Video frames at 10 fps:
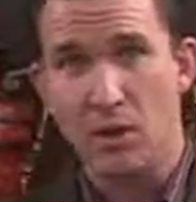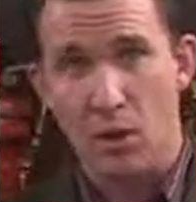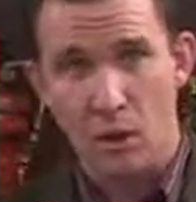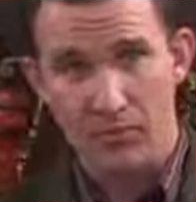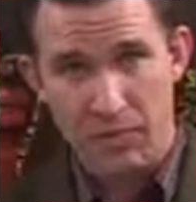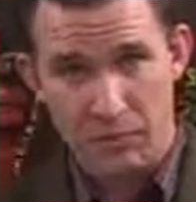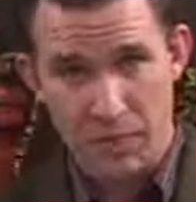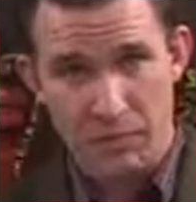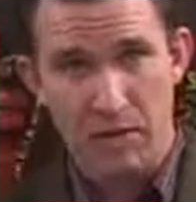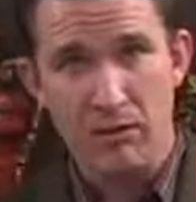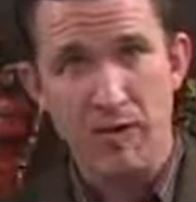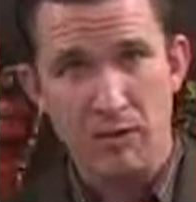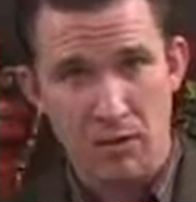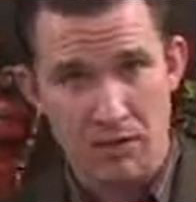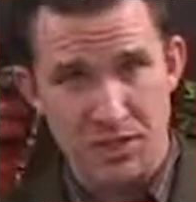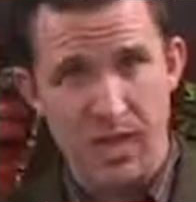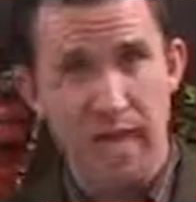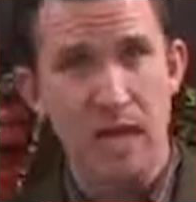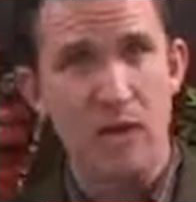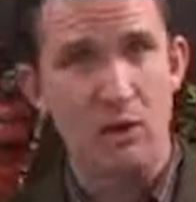Over experience, over
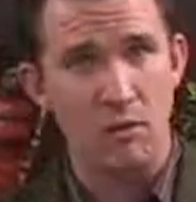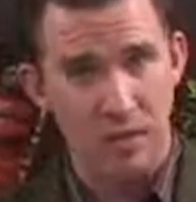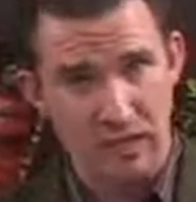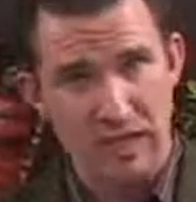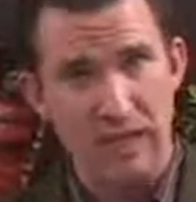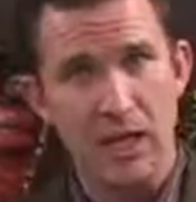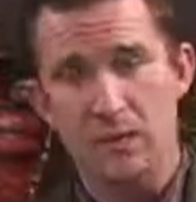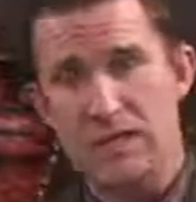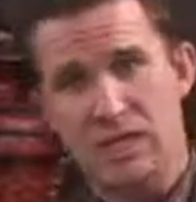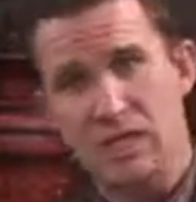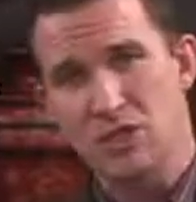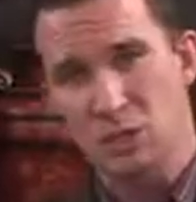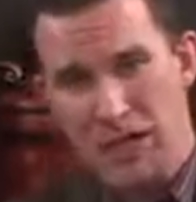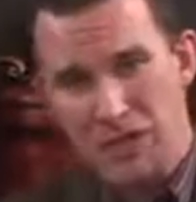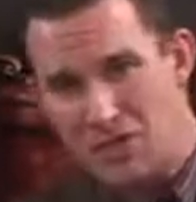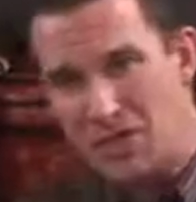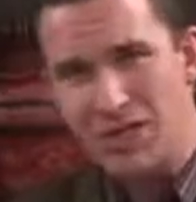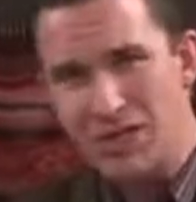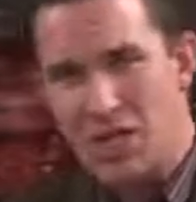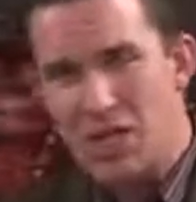time, over the dealing with
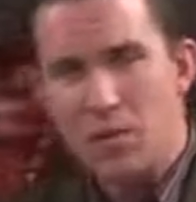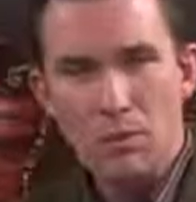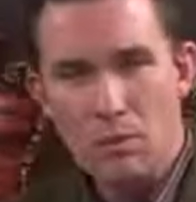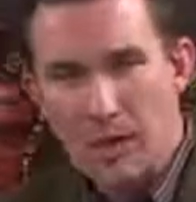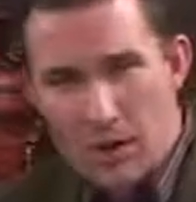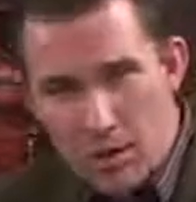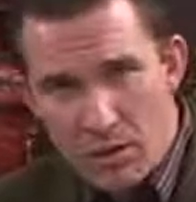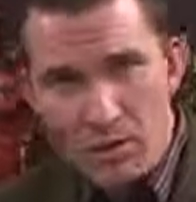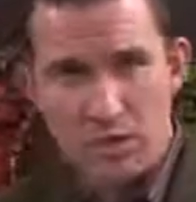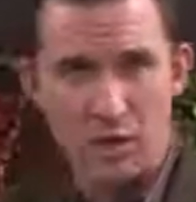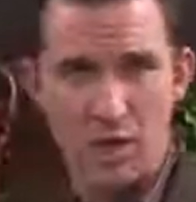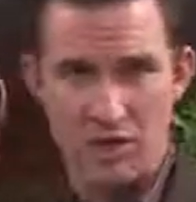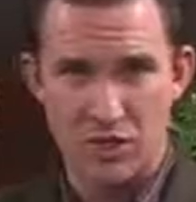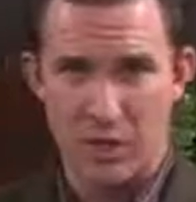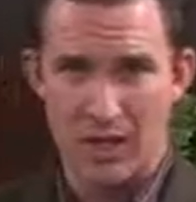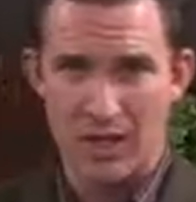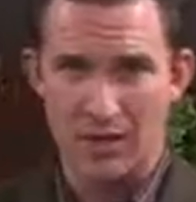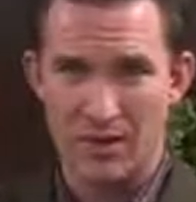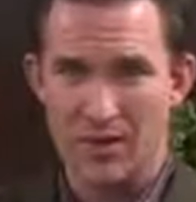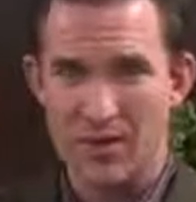situations, we learn to trust one
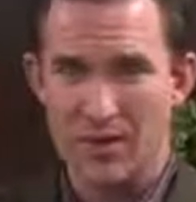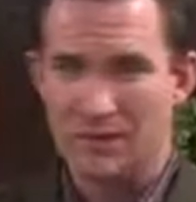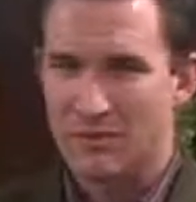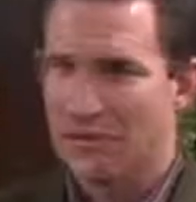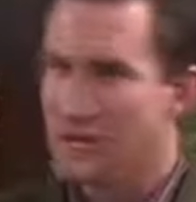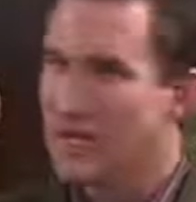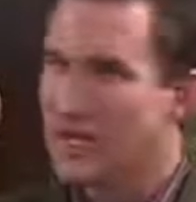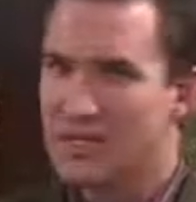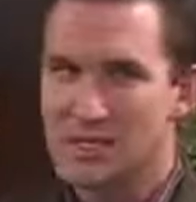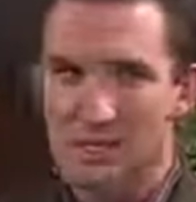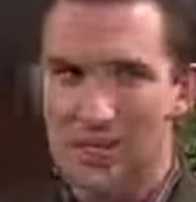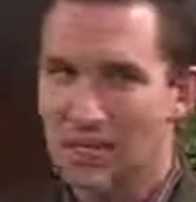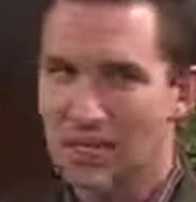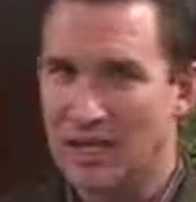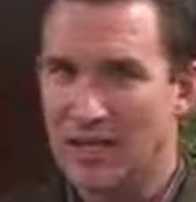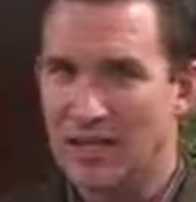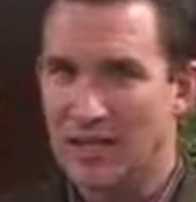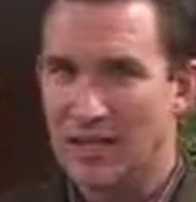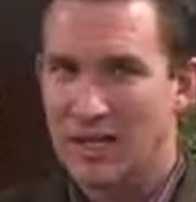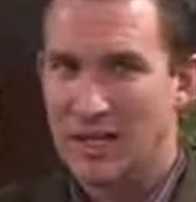another. But friend, it's key
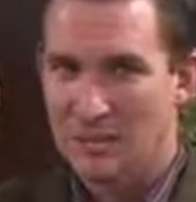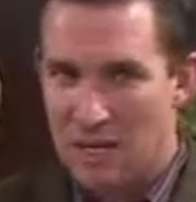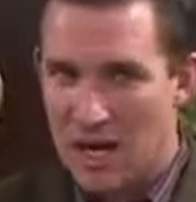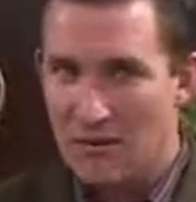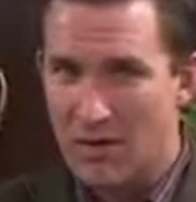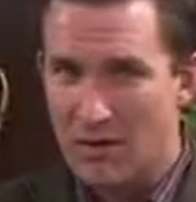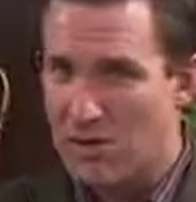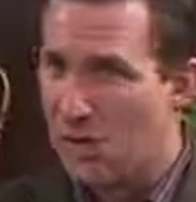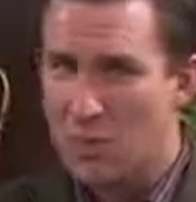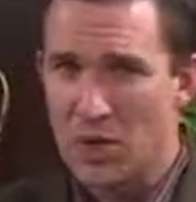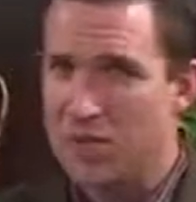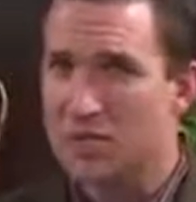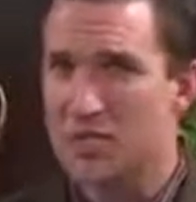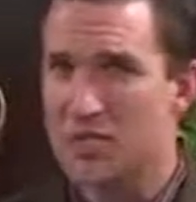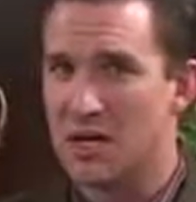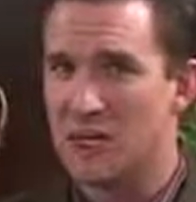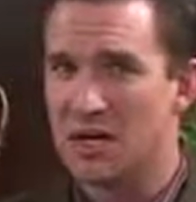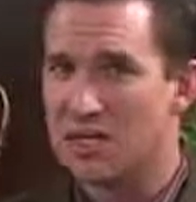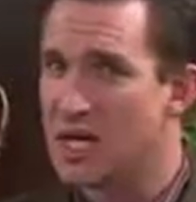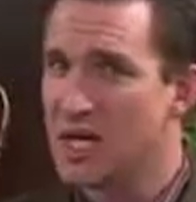in marriage. Don't put yourself
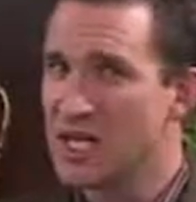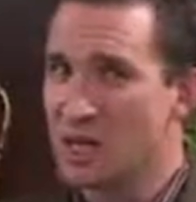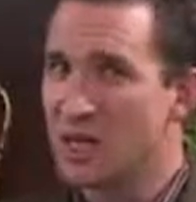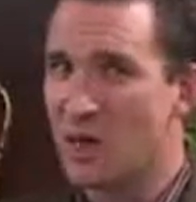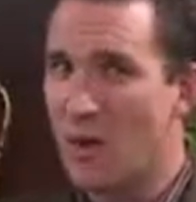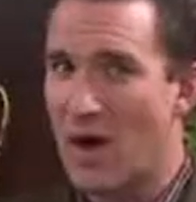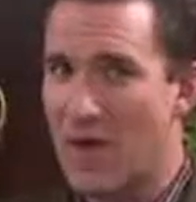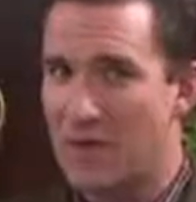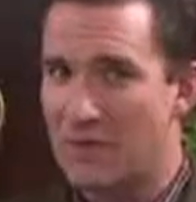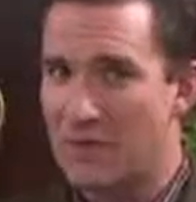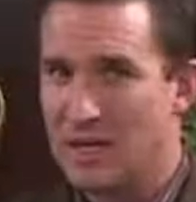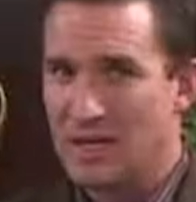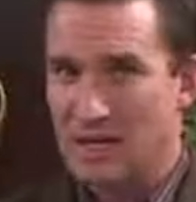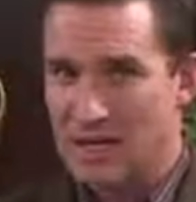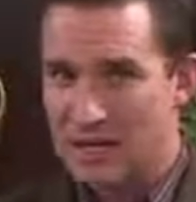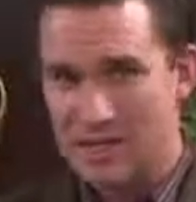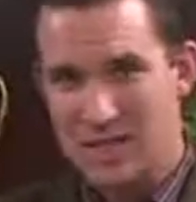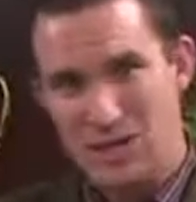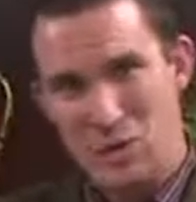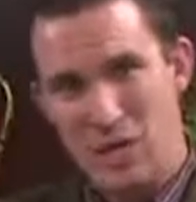as a husband or a wife in a
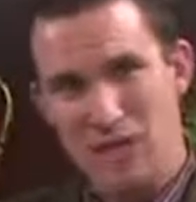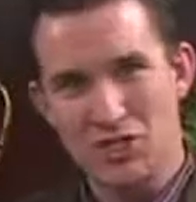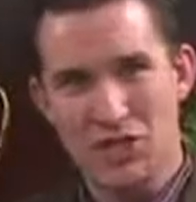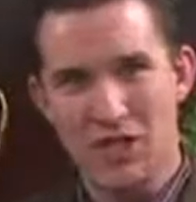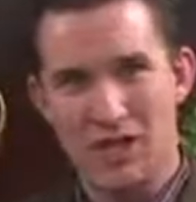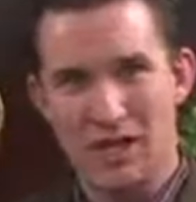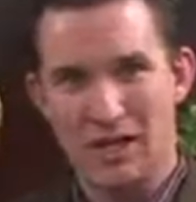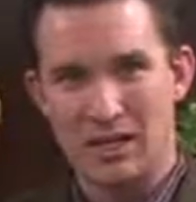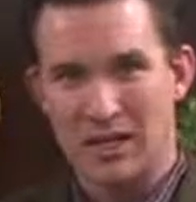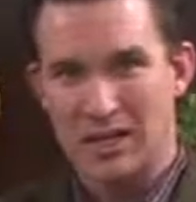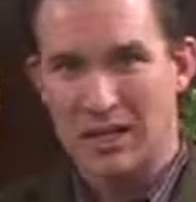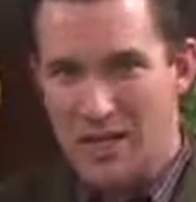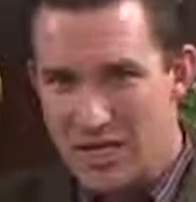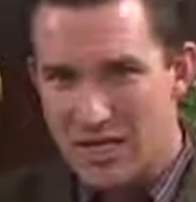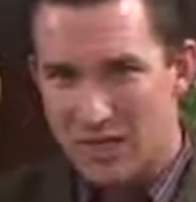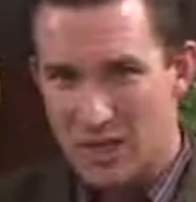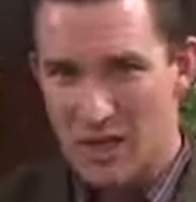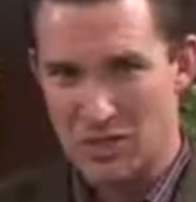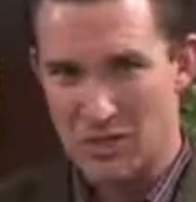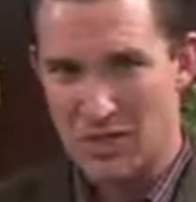situation that isn't
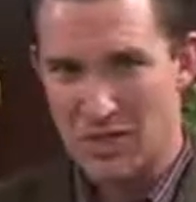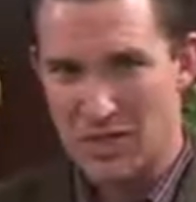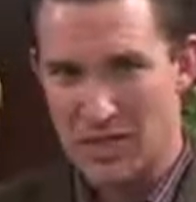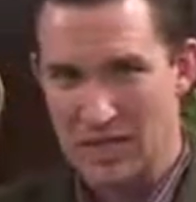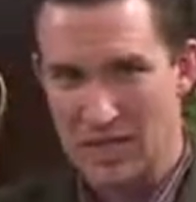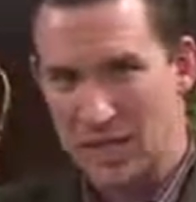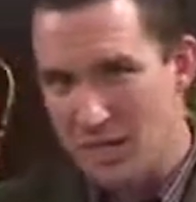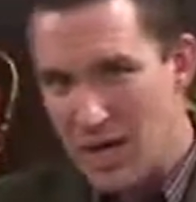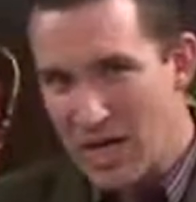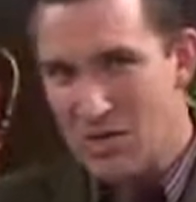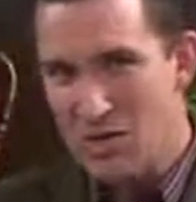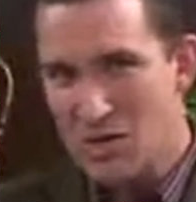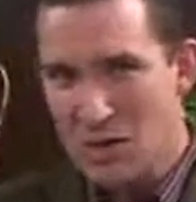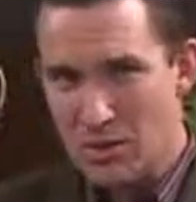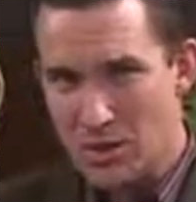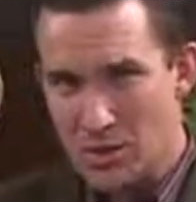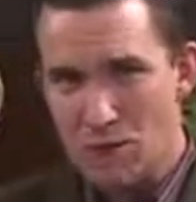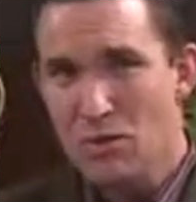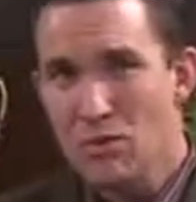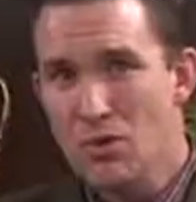trustworthy and make sure that
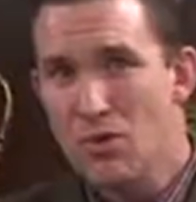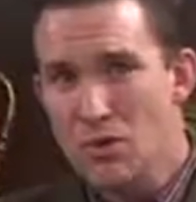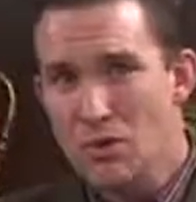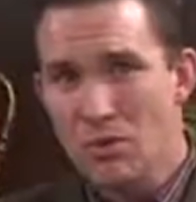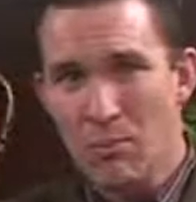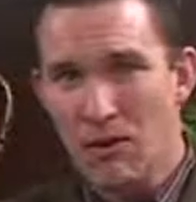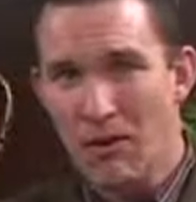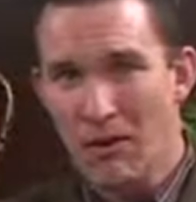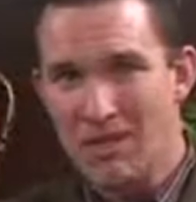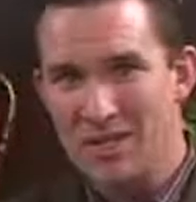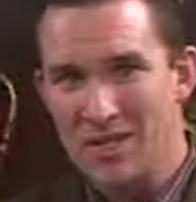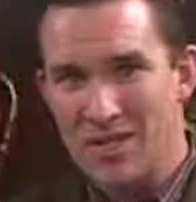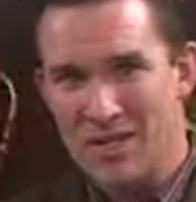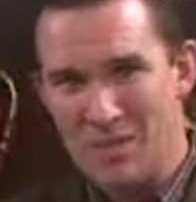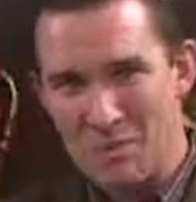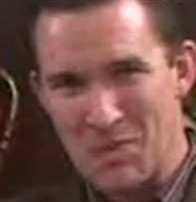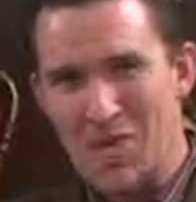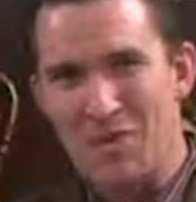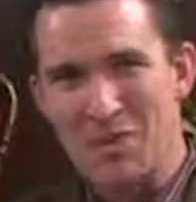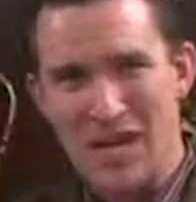you do your part to
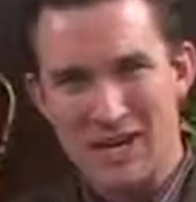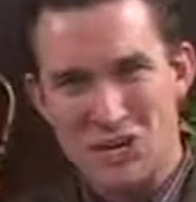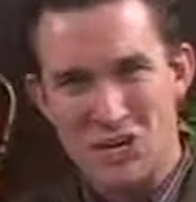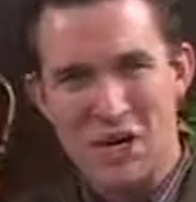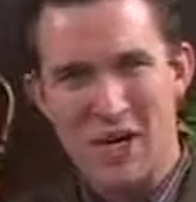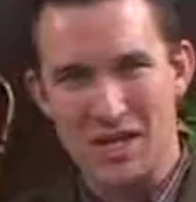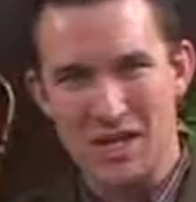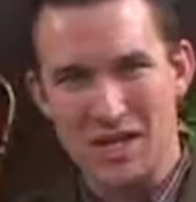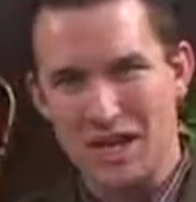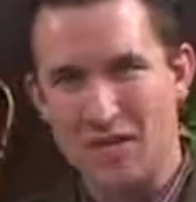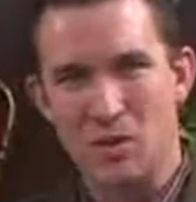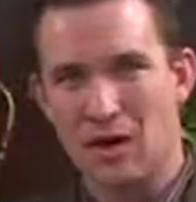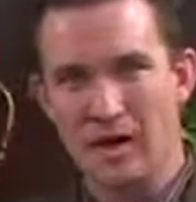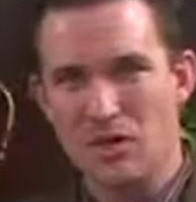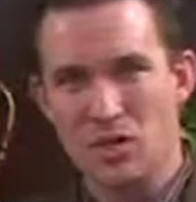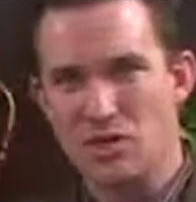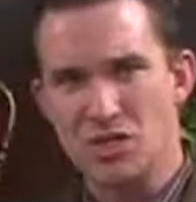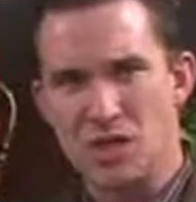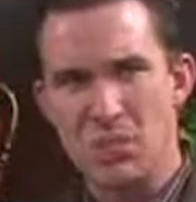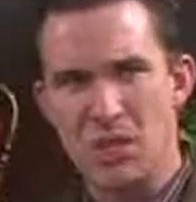build that trust in the
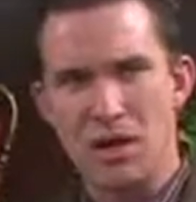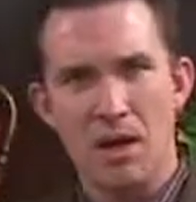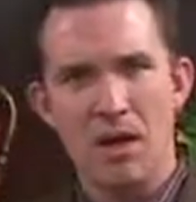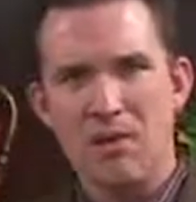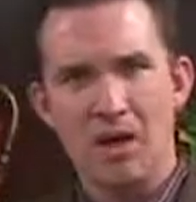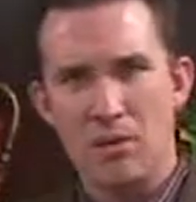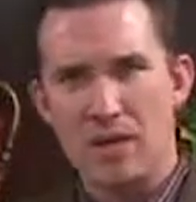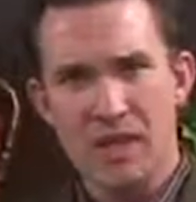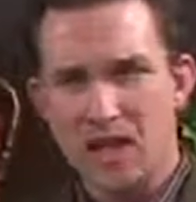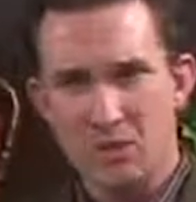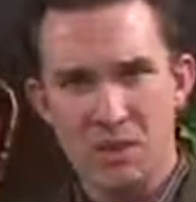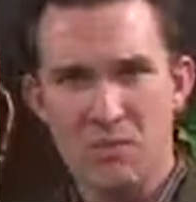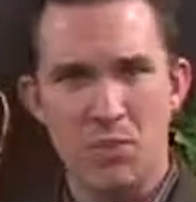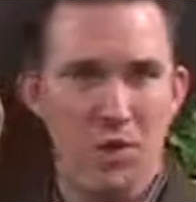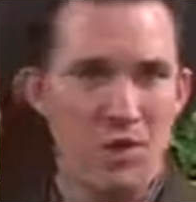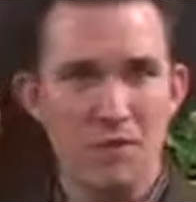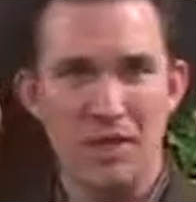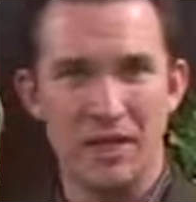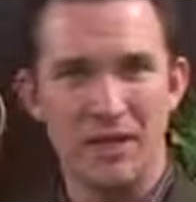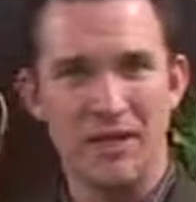relationship. And then when that's been
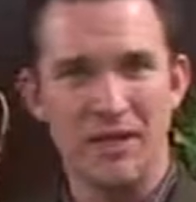proven,